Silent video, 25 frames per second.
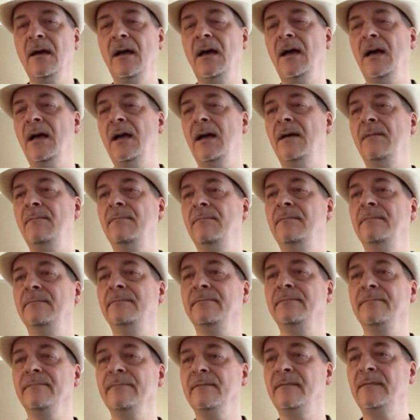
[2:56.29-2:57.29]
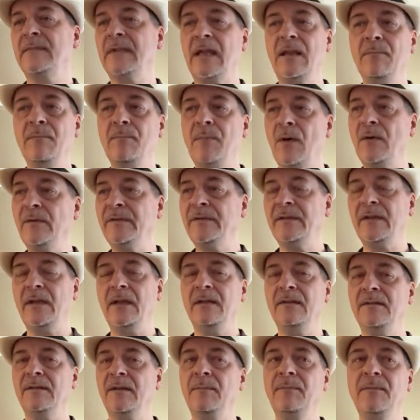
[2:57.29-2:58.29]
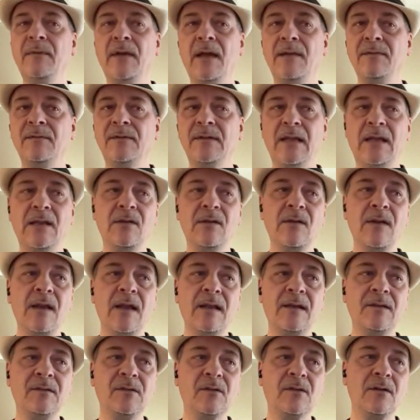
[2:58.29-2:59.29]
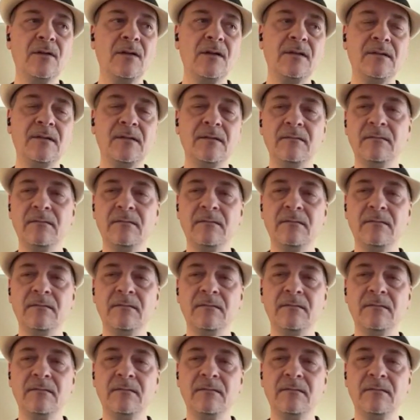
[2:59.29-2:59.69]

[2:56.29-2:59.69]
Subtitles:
um, and post it. Sometimes the internet is good,